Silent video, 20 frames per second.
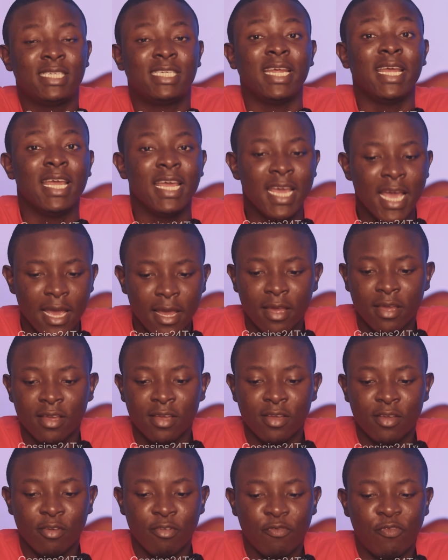DA,
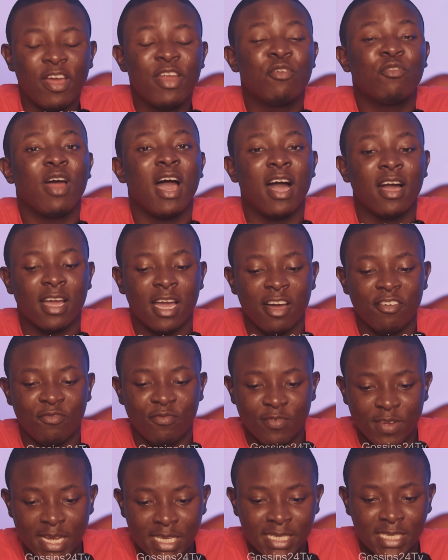federal
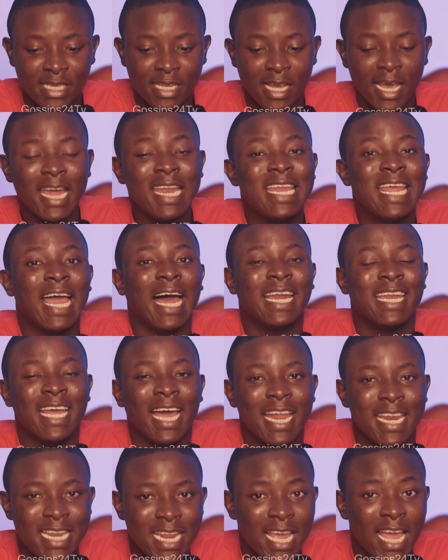government, any
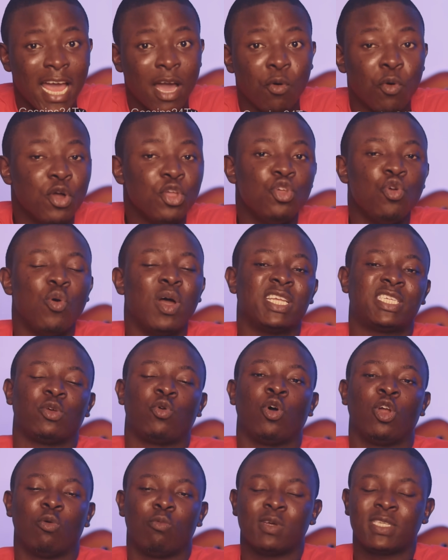other day, I owe
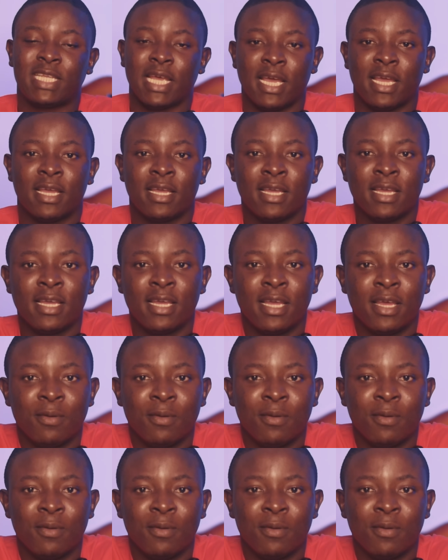US, one will say,